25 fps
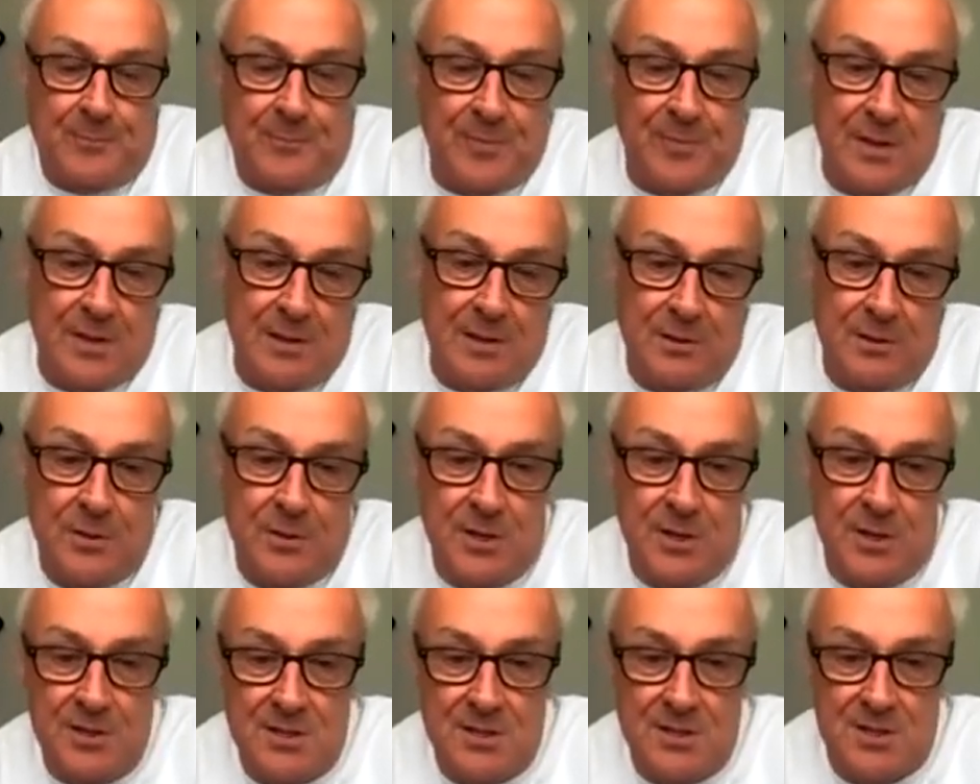
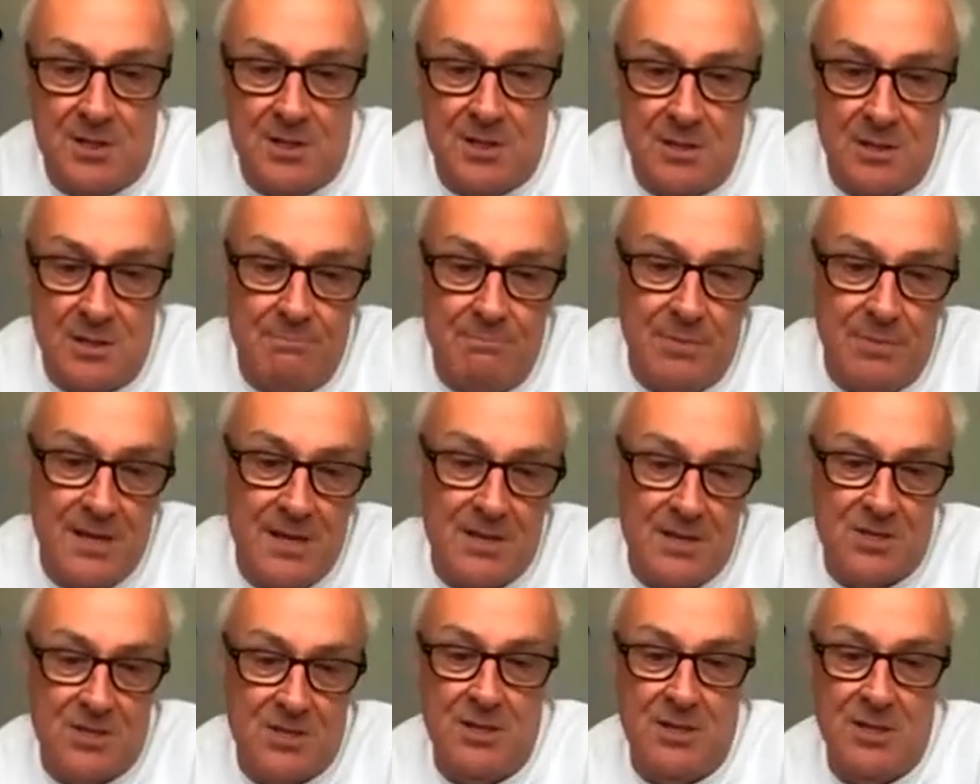looking at
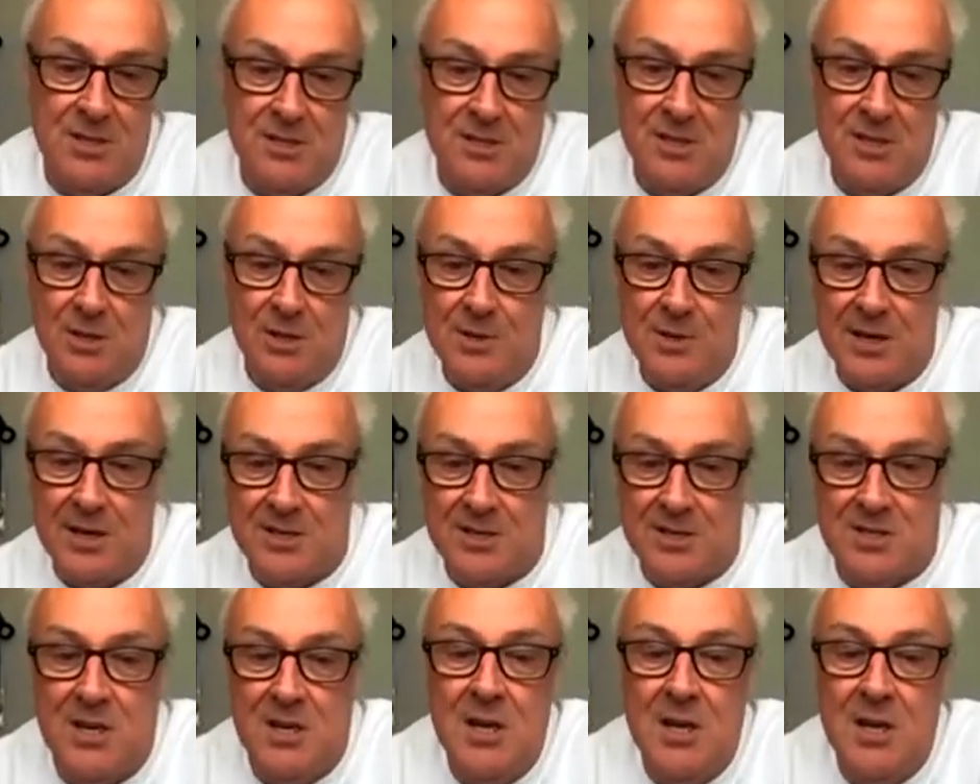BSD and
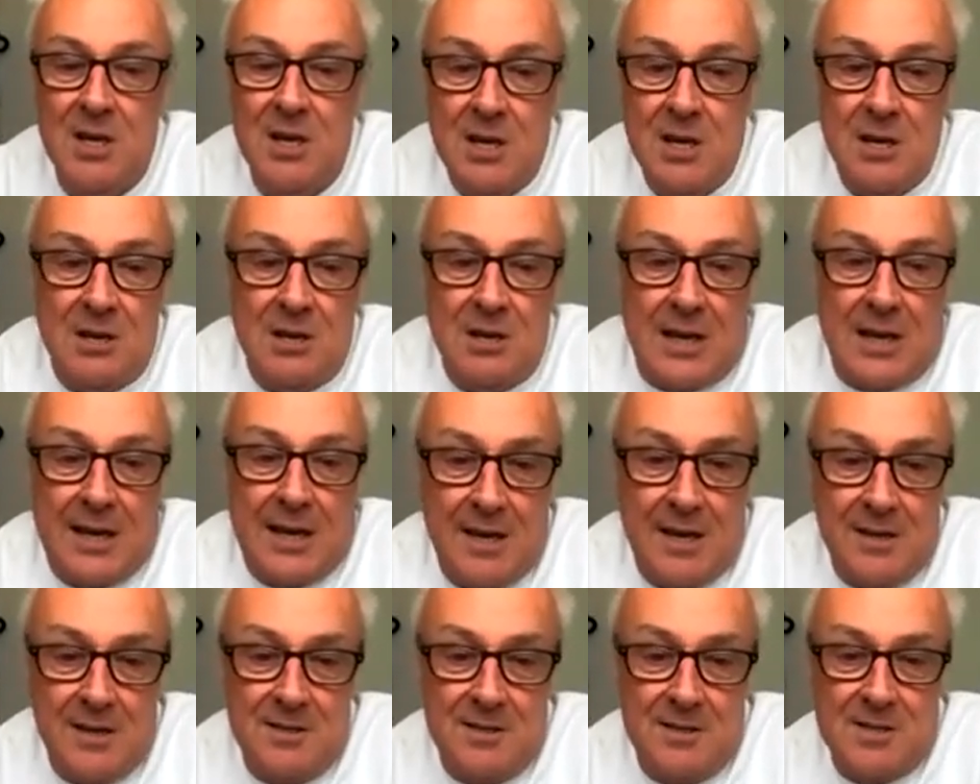Unix.
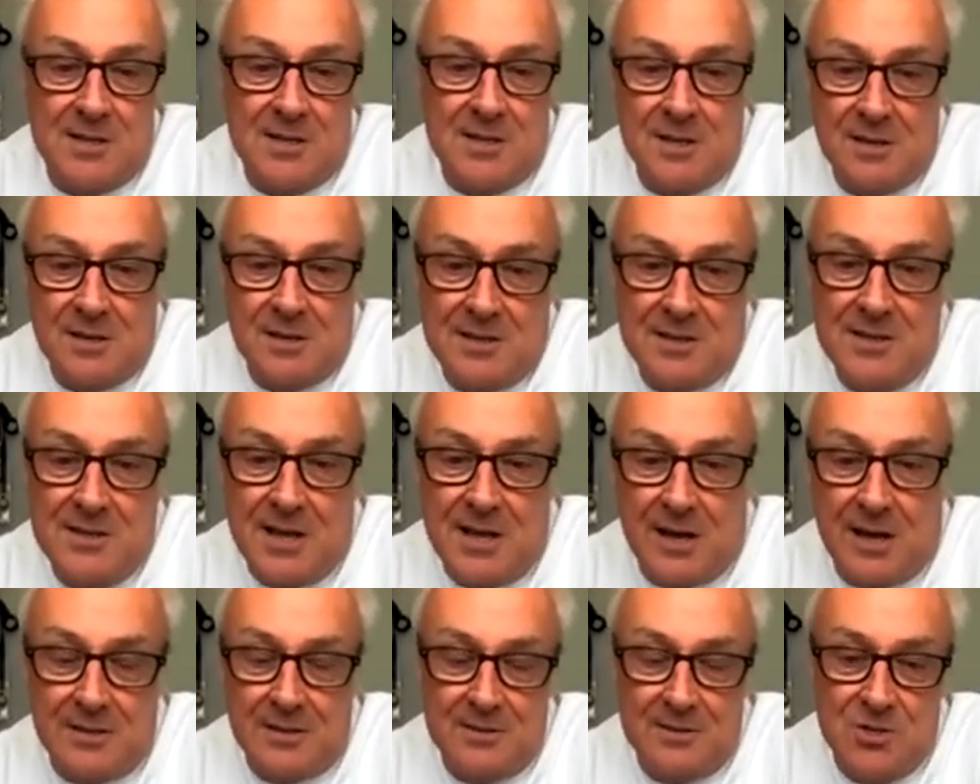And
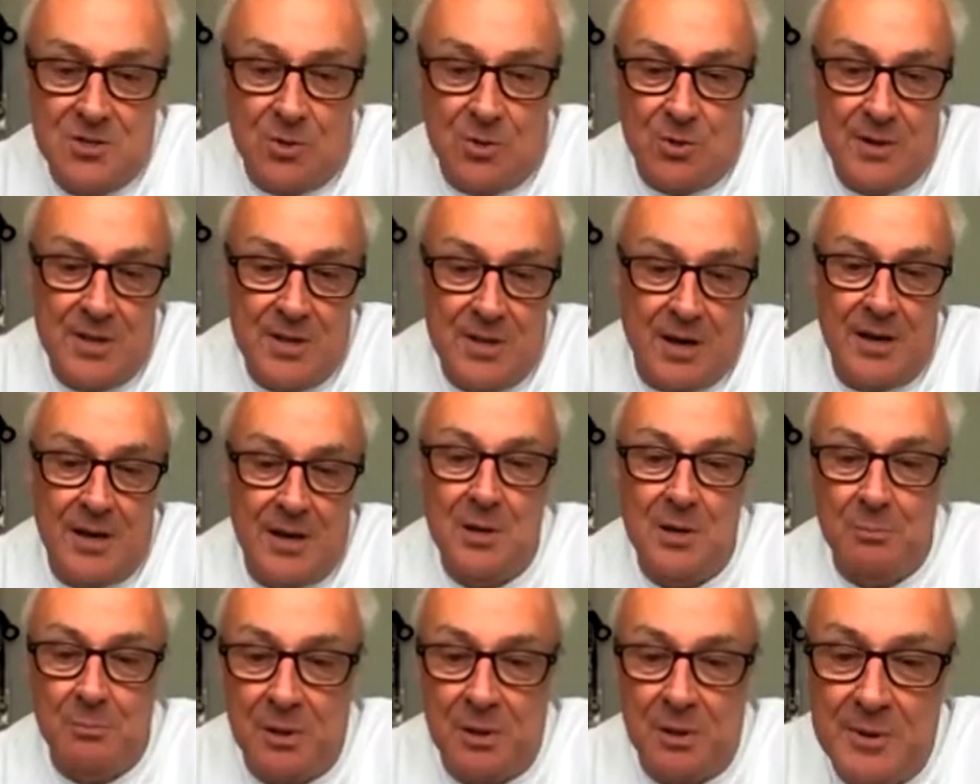during that, I
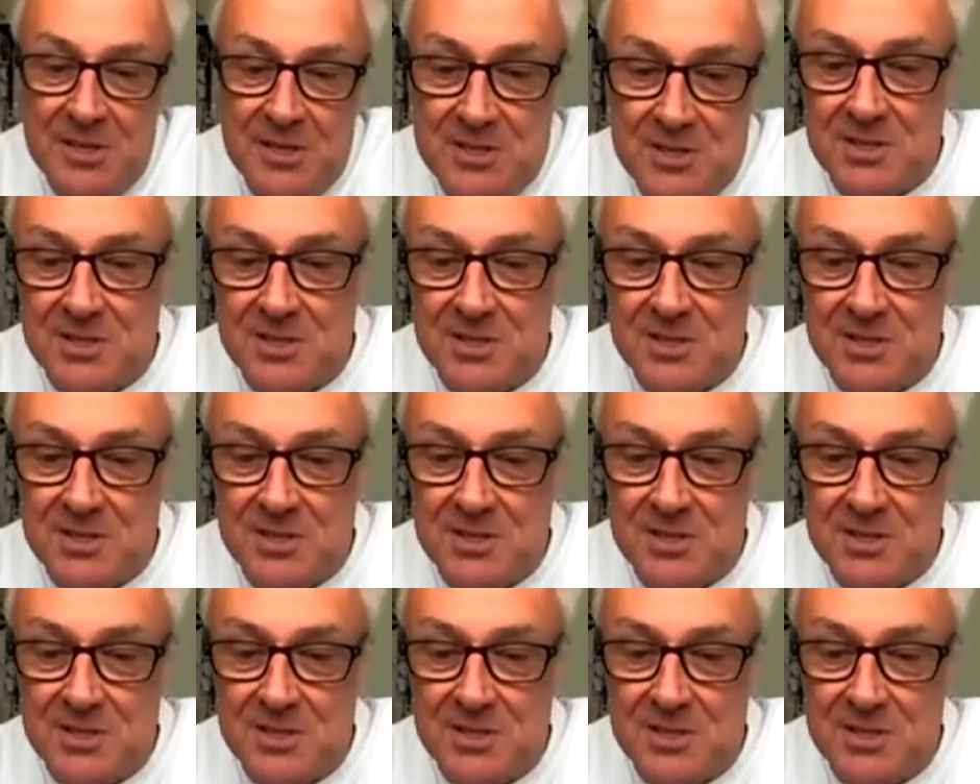implemented